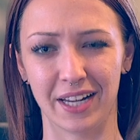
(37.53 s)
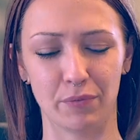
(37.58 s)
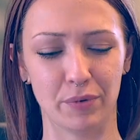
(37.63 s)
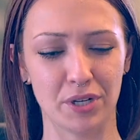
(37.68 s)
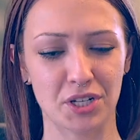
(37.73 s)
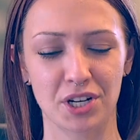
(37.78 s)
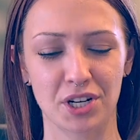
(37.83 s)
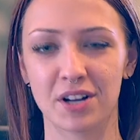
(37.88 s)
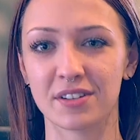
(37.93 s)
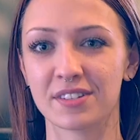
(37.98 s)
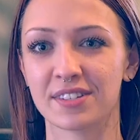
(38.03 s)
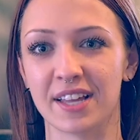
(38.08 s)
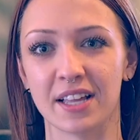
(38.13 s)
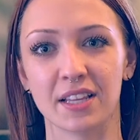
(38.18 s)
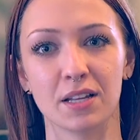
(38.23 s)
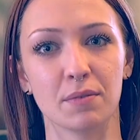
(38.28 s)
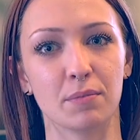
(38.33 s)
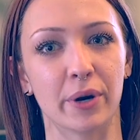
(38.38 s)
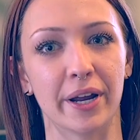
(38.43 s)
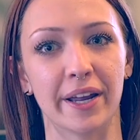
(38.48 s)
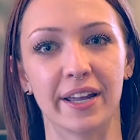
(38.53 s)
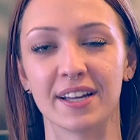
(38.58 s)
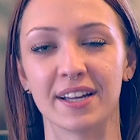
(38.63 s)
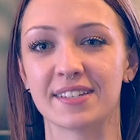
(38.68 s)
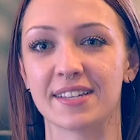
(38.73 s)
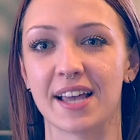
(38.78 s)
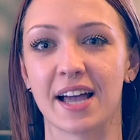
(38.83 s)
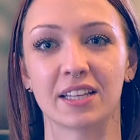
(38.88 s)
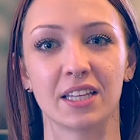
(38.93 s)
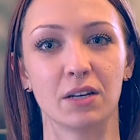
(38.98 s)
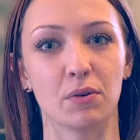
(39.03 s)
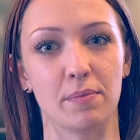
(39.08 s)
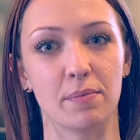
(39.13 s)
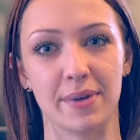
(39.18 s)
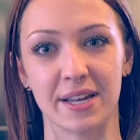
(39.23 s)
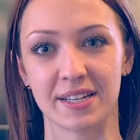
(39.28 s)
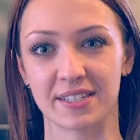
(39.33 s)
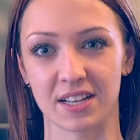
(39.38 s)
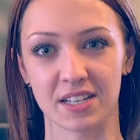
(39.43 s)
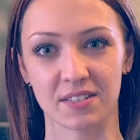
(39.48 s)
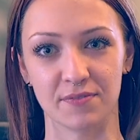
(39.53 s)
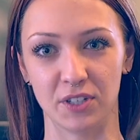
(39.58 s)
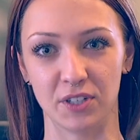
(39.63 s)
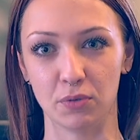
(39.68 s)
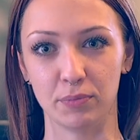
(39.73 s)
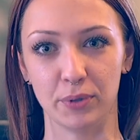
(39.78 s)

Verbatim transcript: and we should all celebrate exactly what makes us feel